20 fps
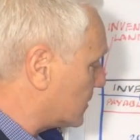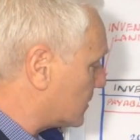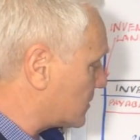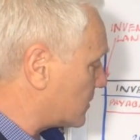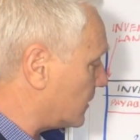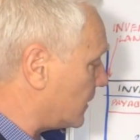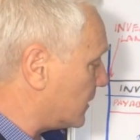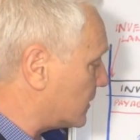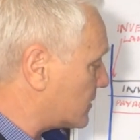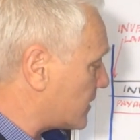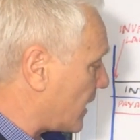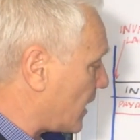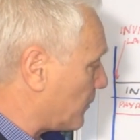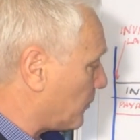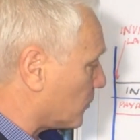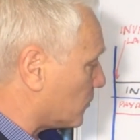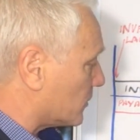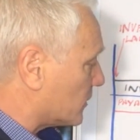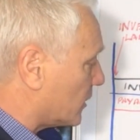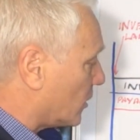is just an
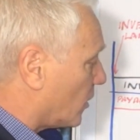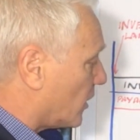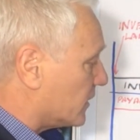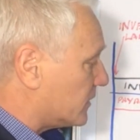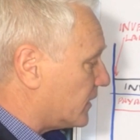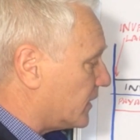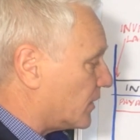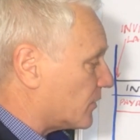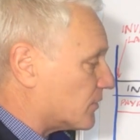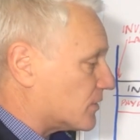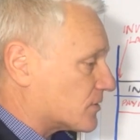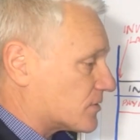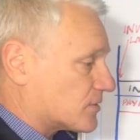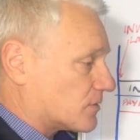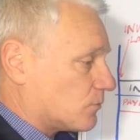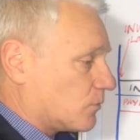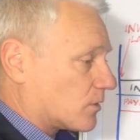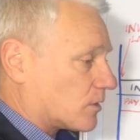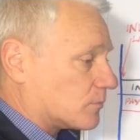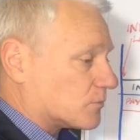example, and the idea
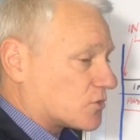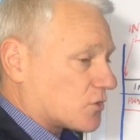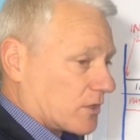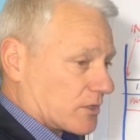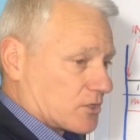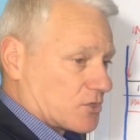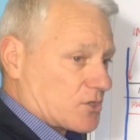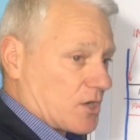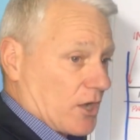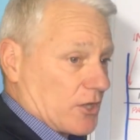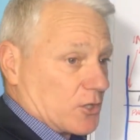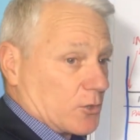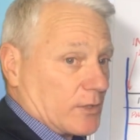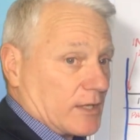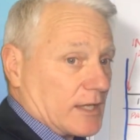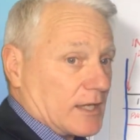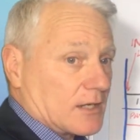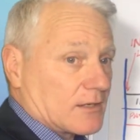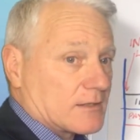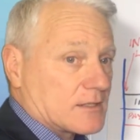is, what I'm trying to show you
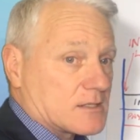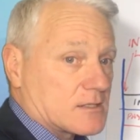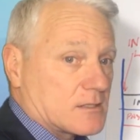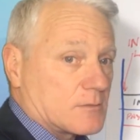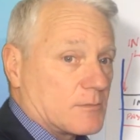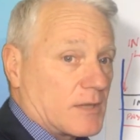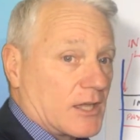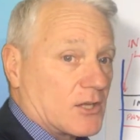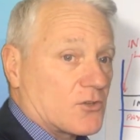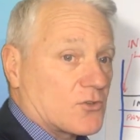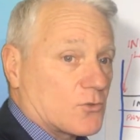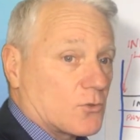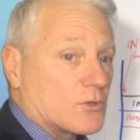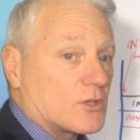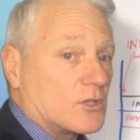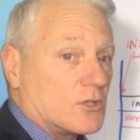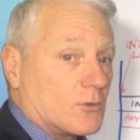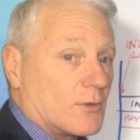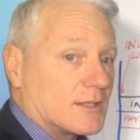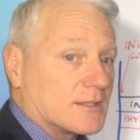here is to make sure
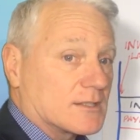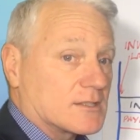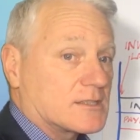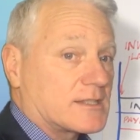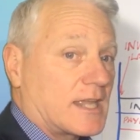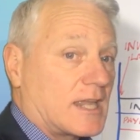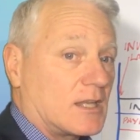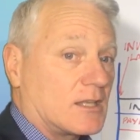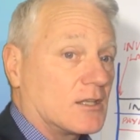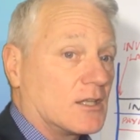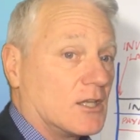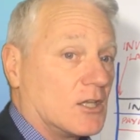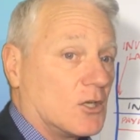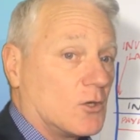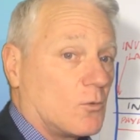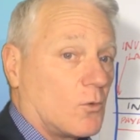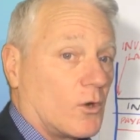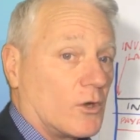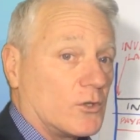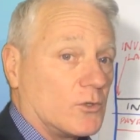that you understand
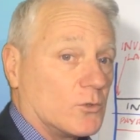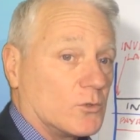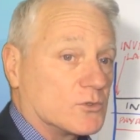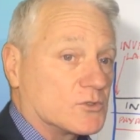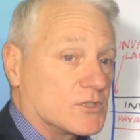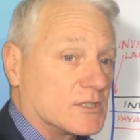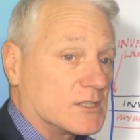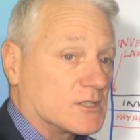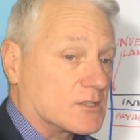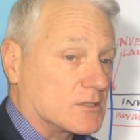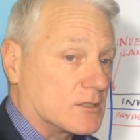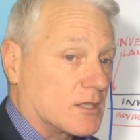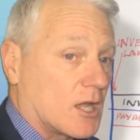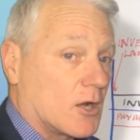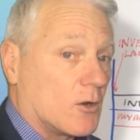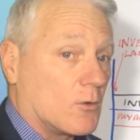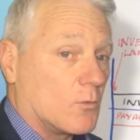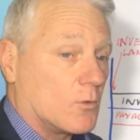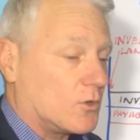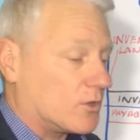what yours is and
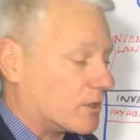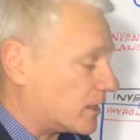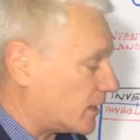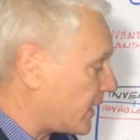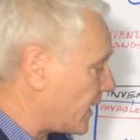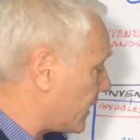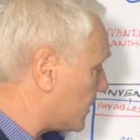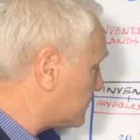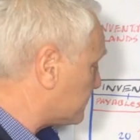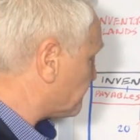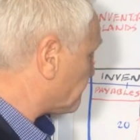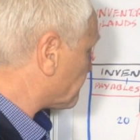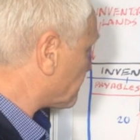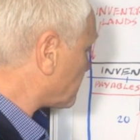go and work it out.